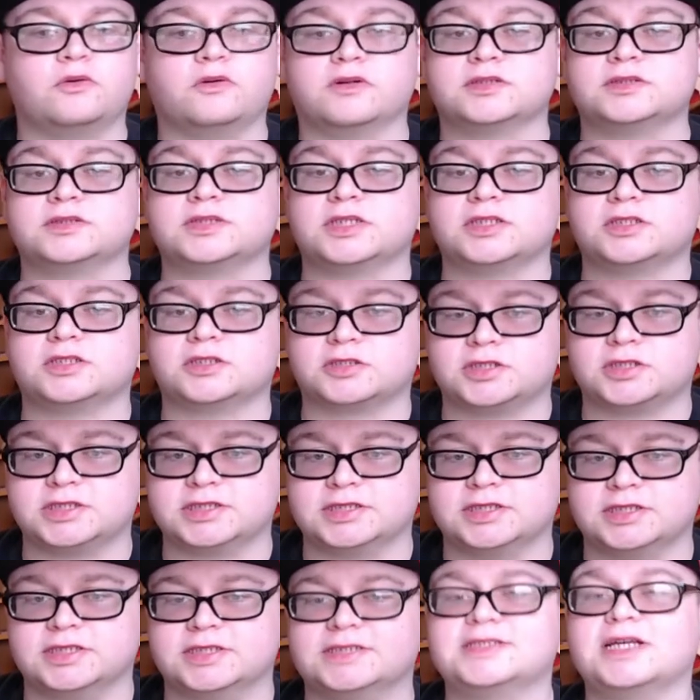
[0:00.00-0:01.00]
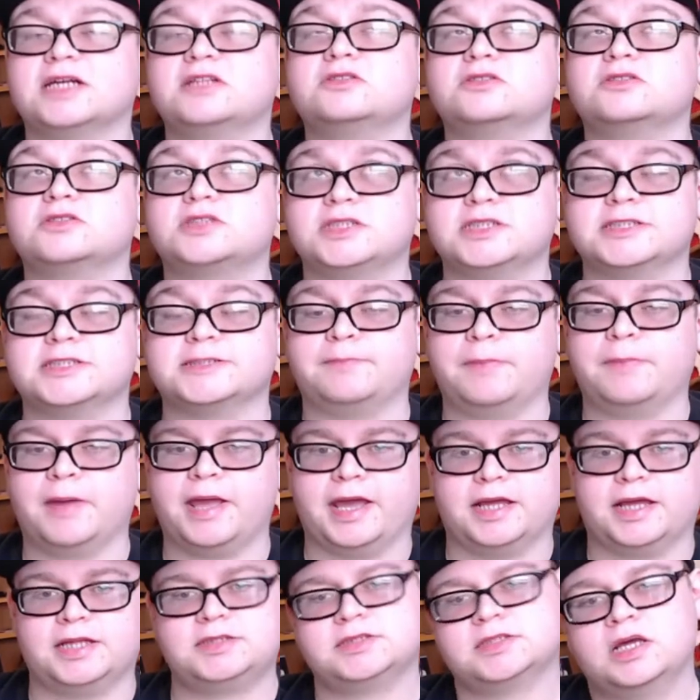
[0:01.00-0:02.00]
with Satoshi's
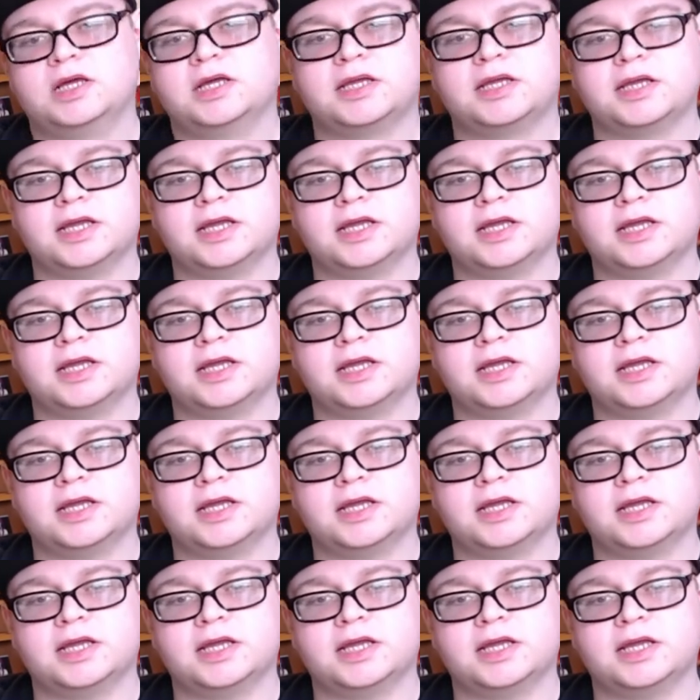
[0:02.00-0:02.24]
bat.